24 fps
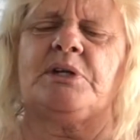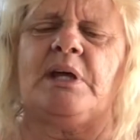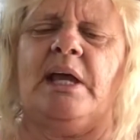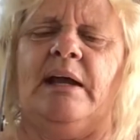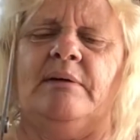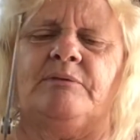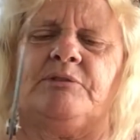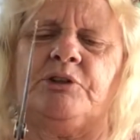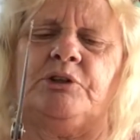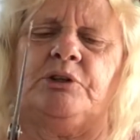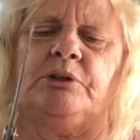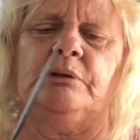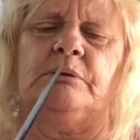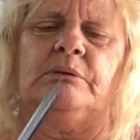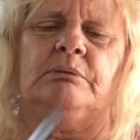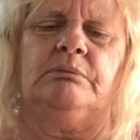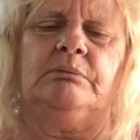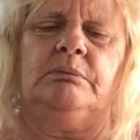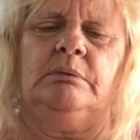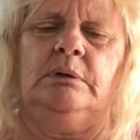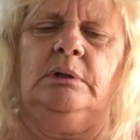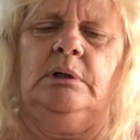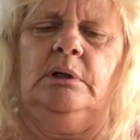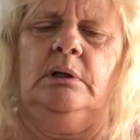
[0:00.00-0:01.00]
after
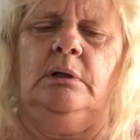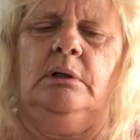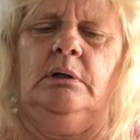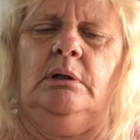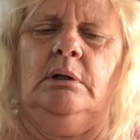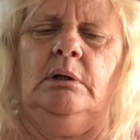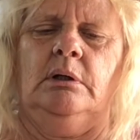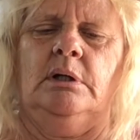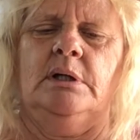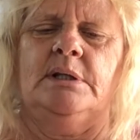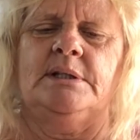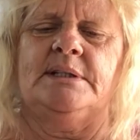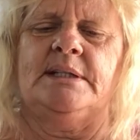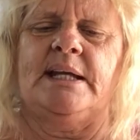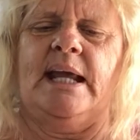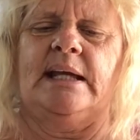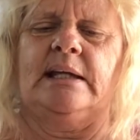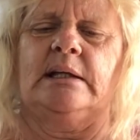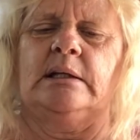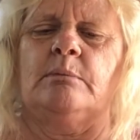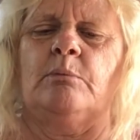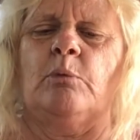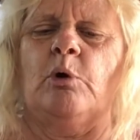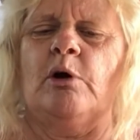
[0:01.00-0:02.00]

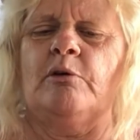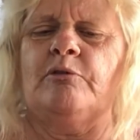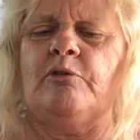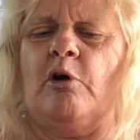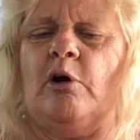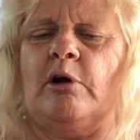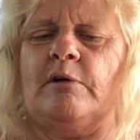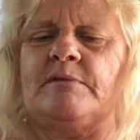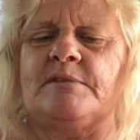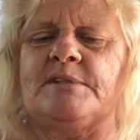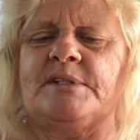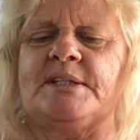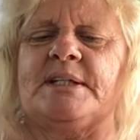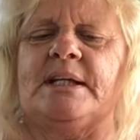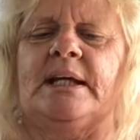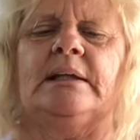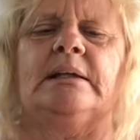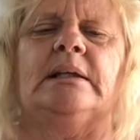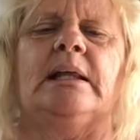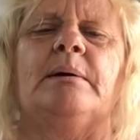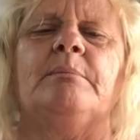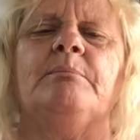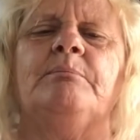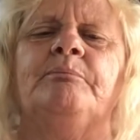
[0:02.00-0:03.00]
taking them off, harvesting
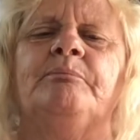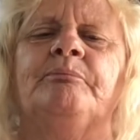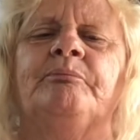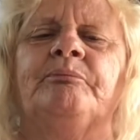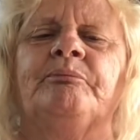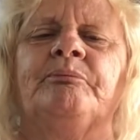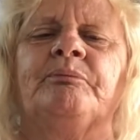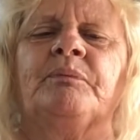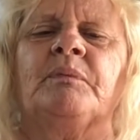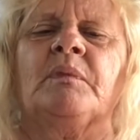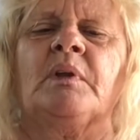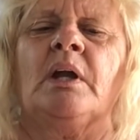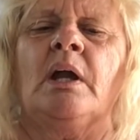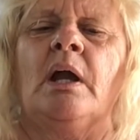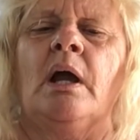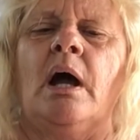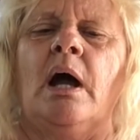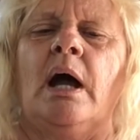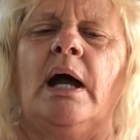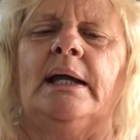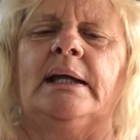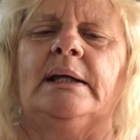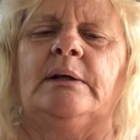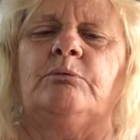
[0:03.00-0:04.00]
them,
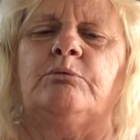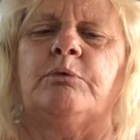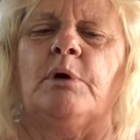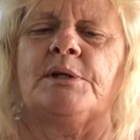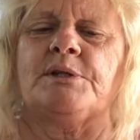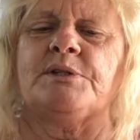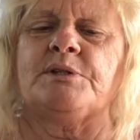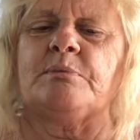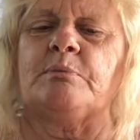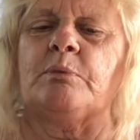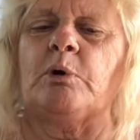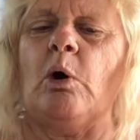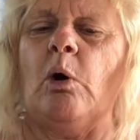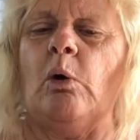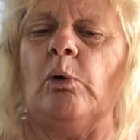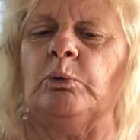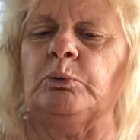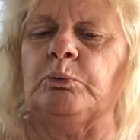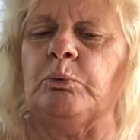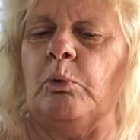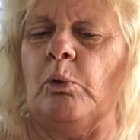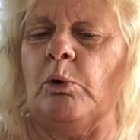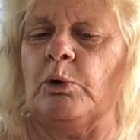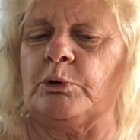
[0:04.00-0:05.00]
I run some cold
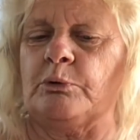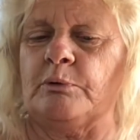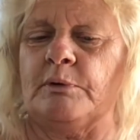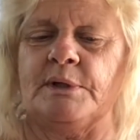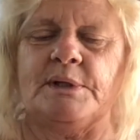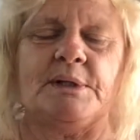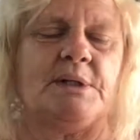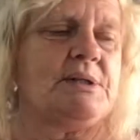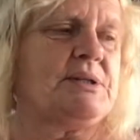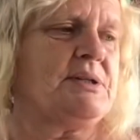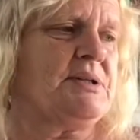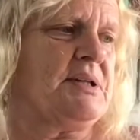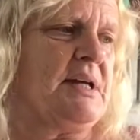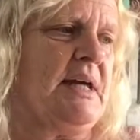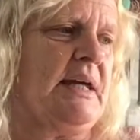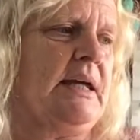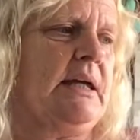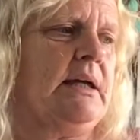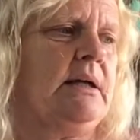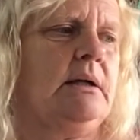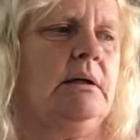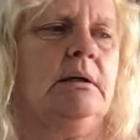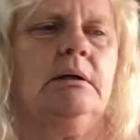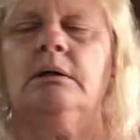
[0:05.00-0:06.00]
water in the sink